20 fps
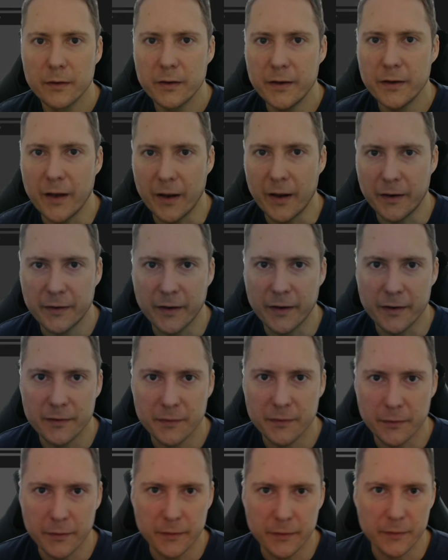Yeah, okay,
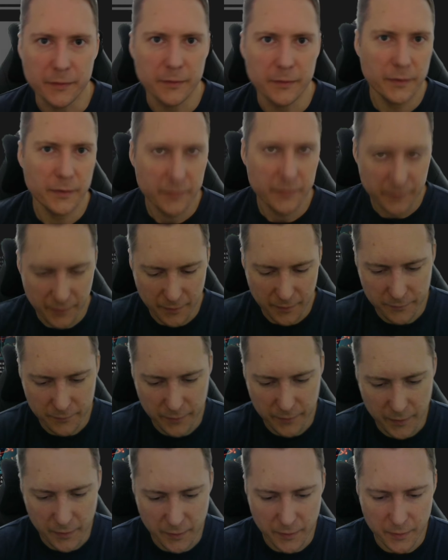so I do. Let's have
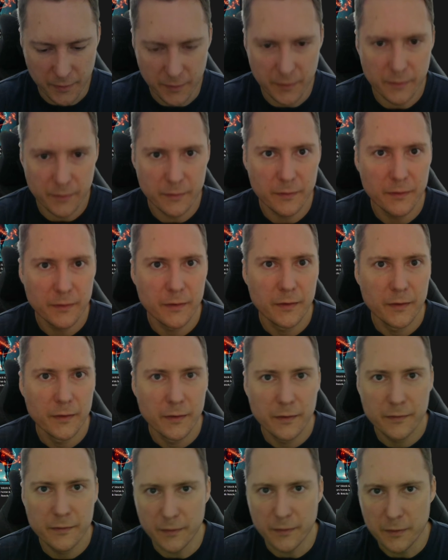a...
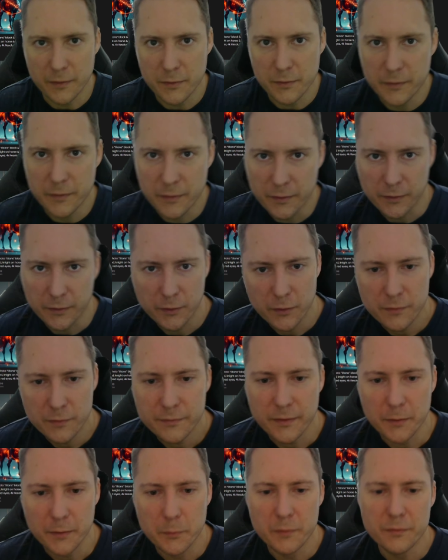So the good
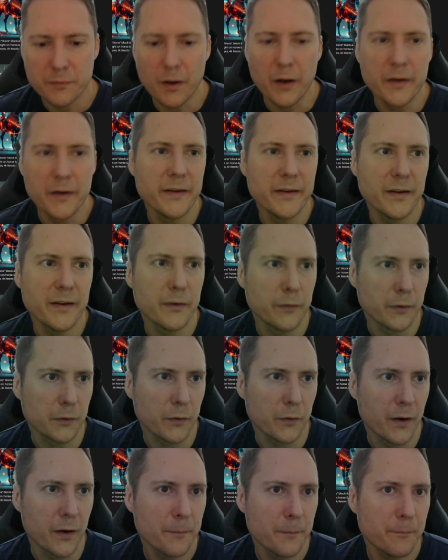thing with
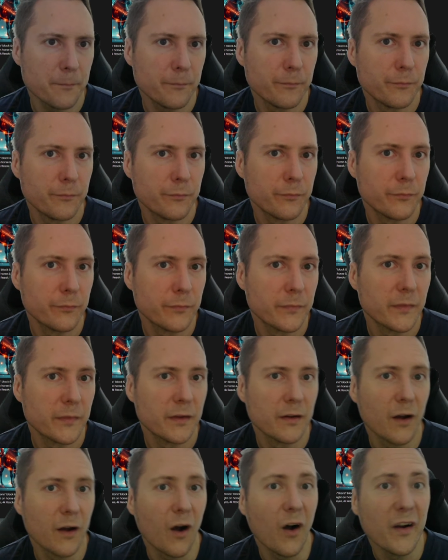Ideogram,
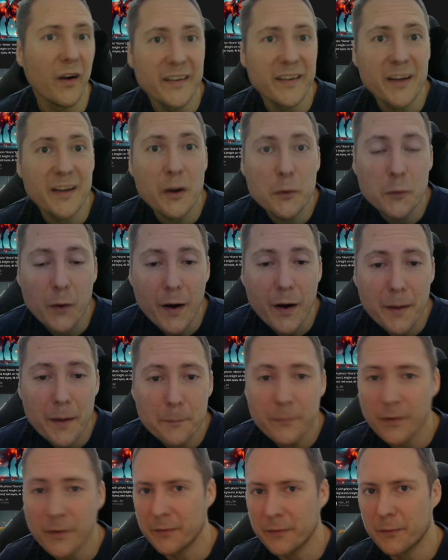
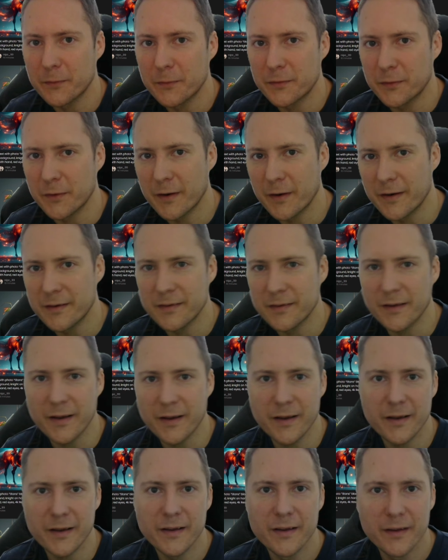I'm not sure how you
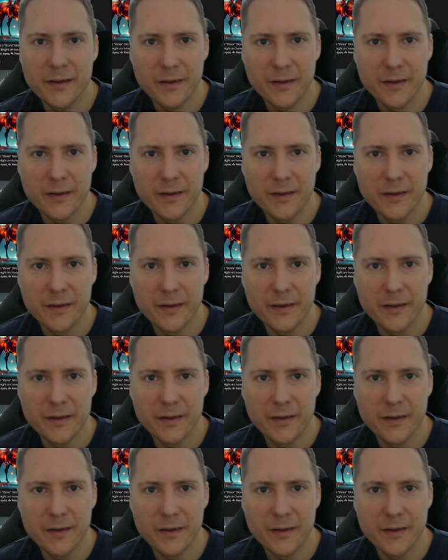say it.